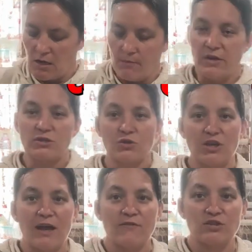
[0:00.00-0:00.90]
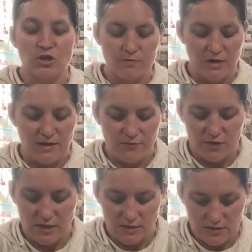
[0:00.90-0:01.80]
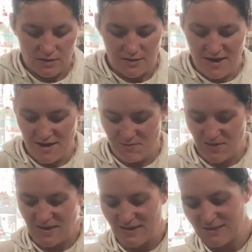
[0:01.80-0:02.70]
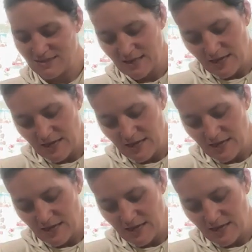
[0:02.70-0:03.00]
Make sure you have a sharp knife for this because